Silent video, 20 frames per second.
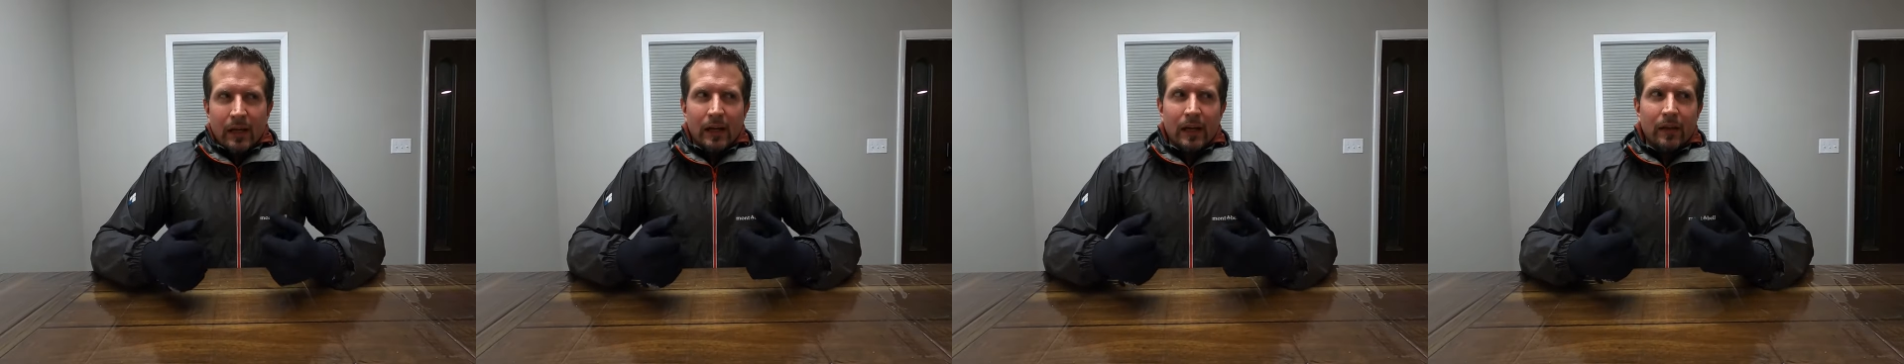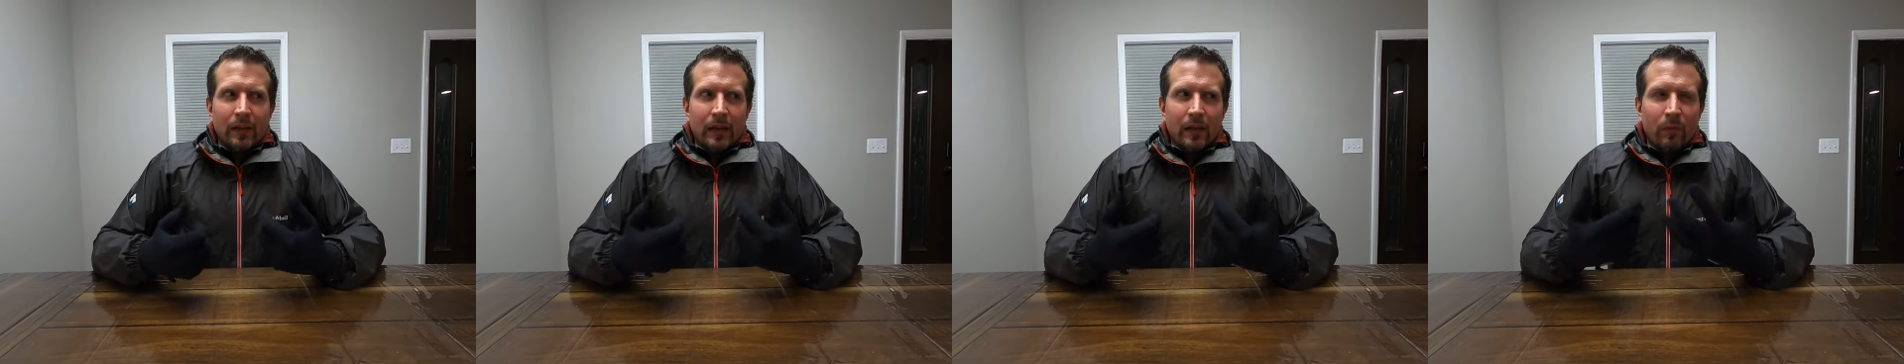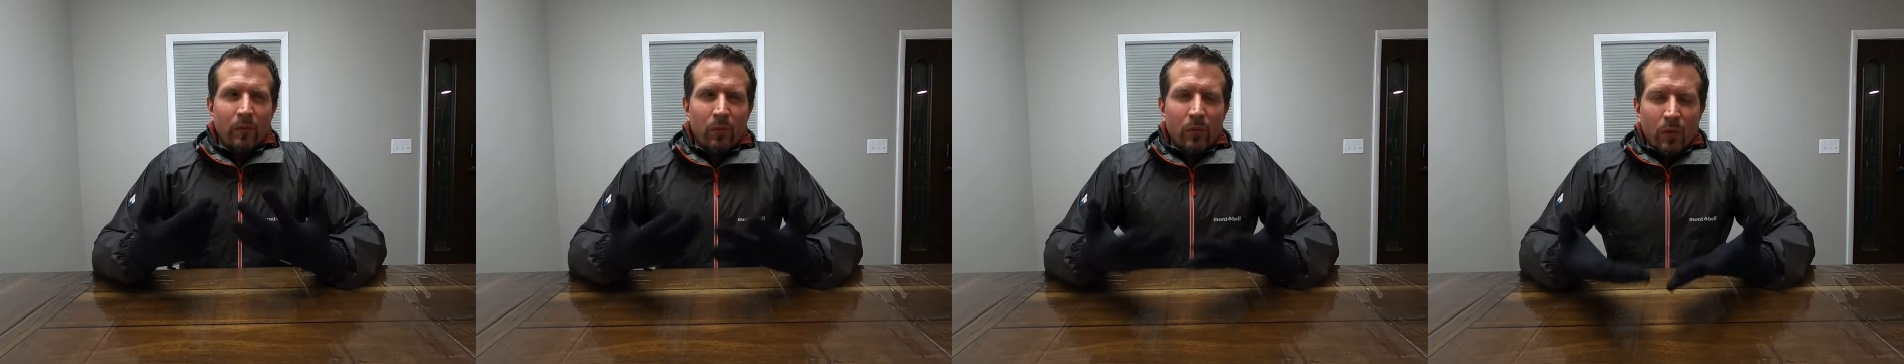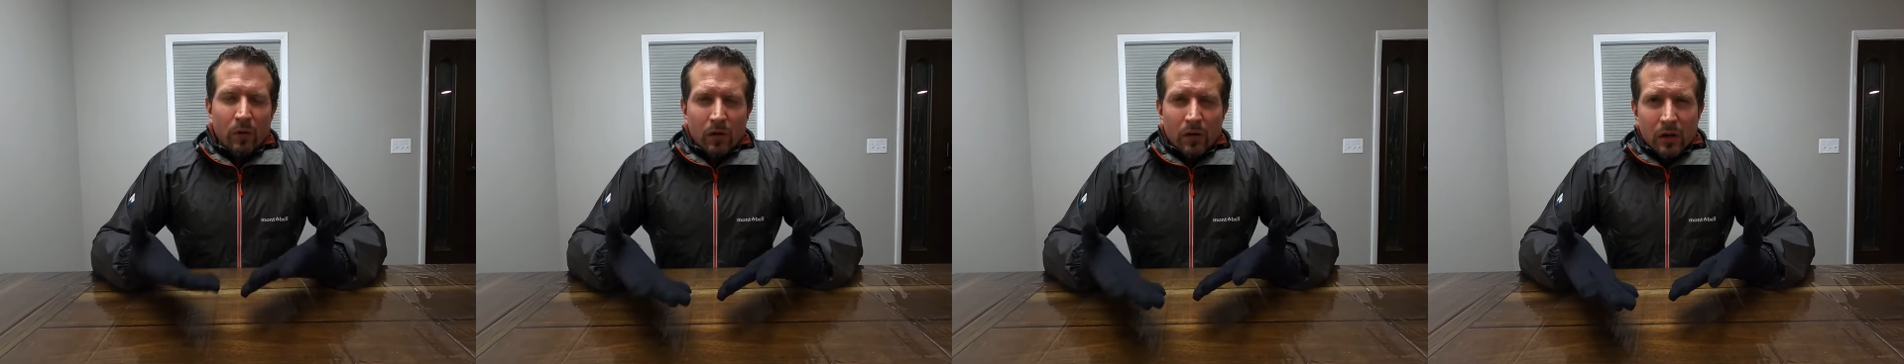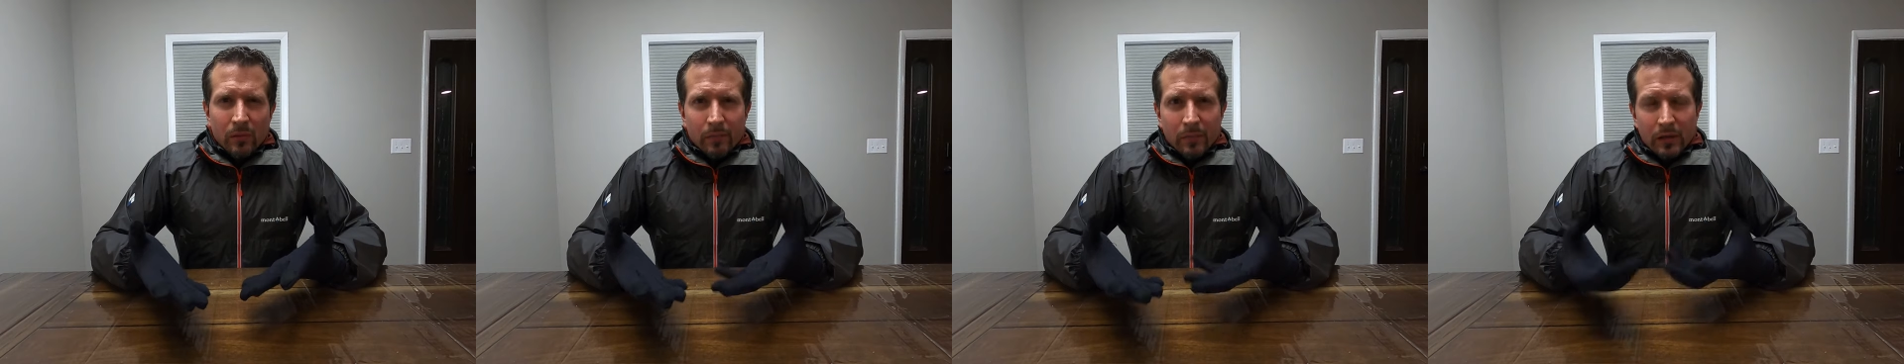Are they
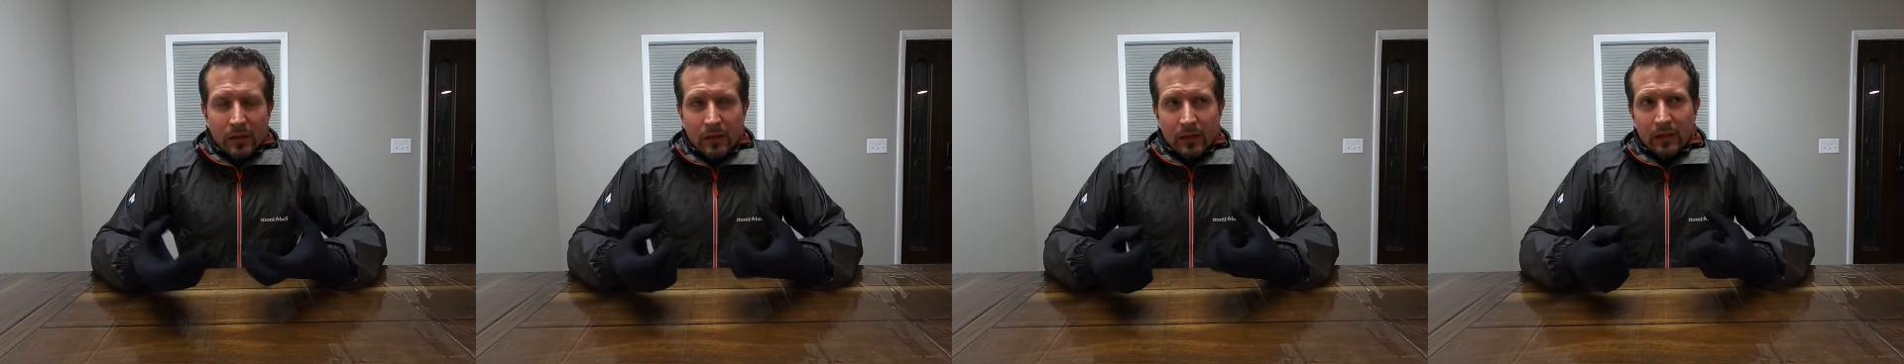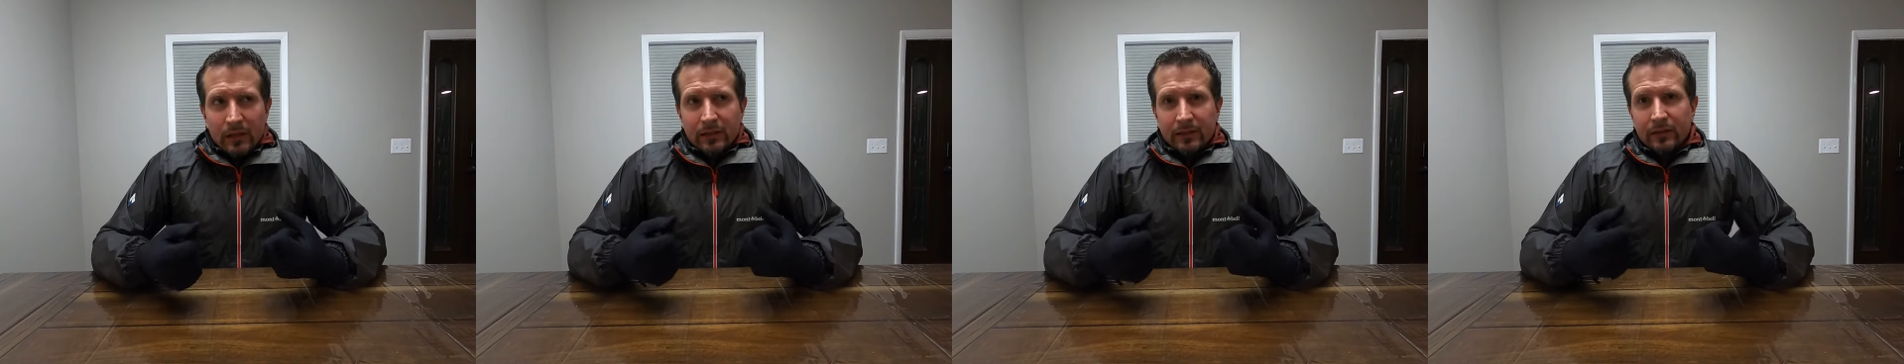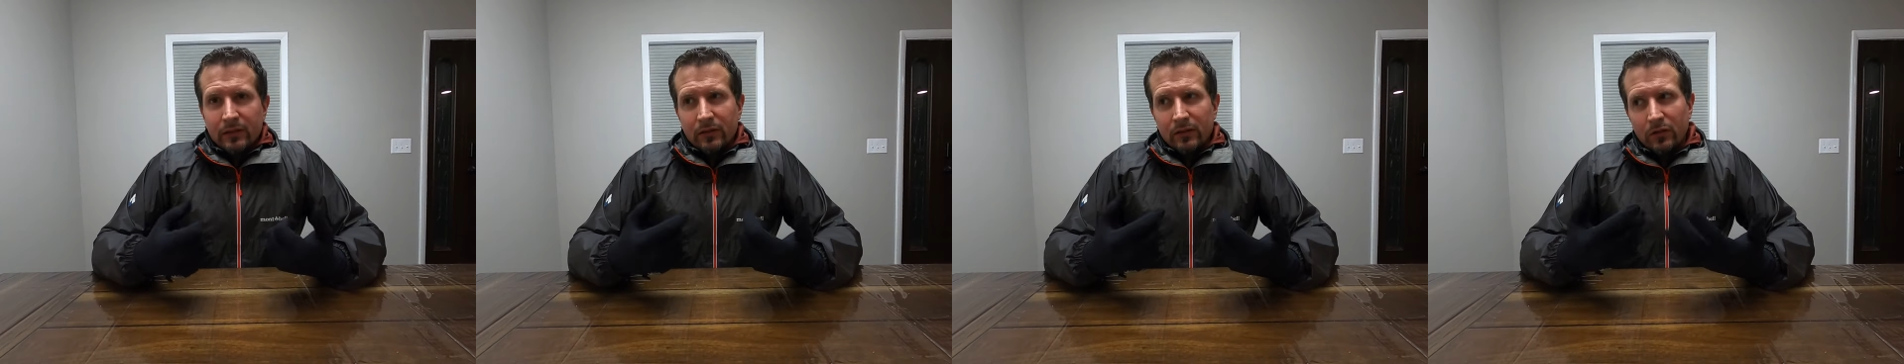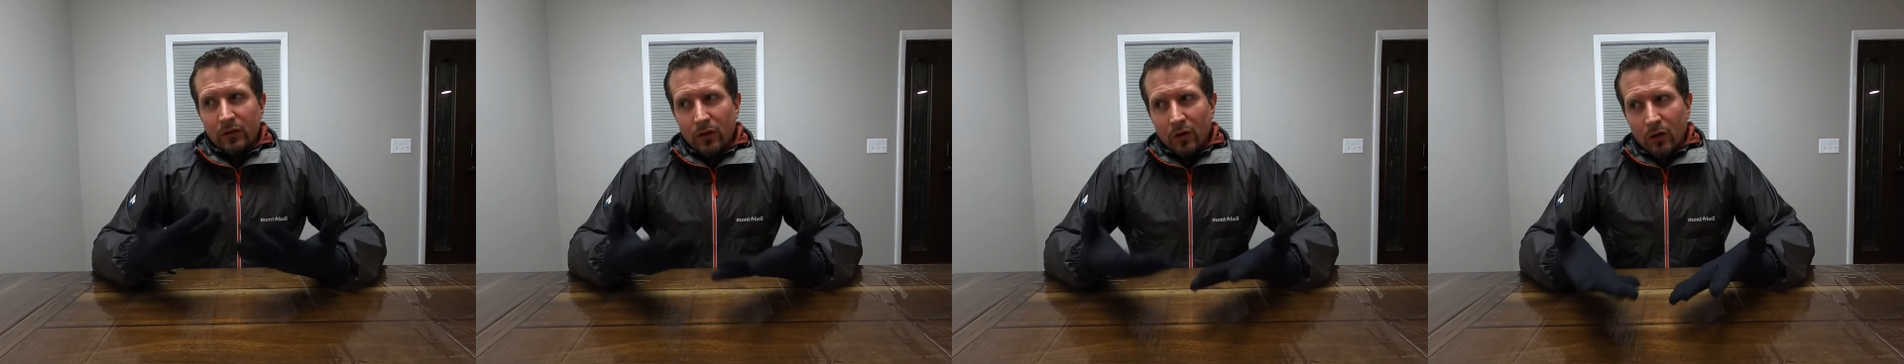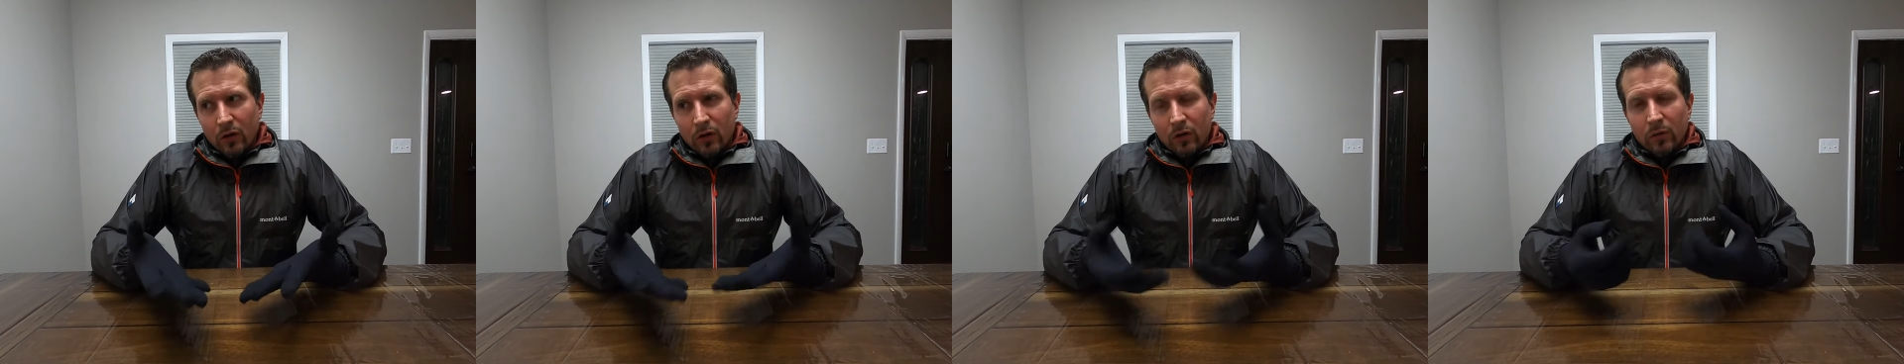warm?
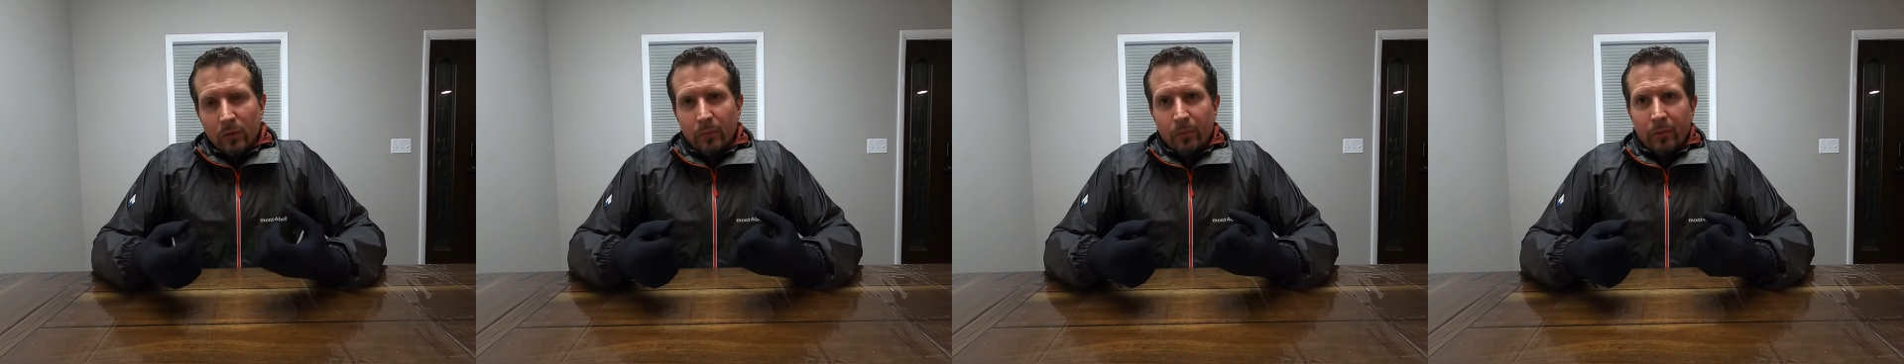No,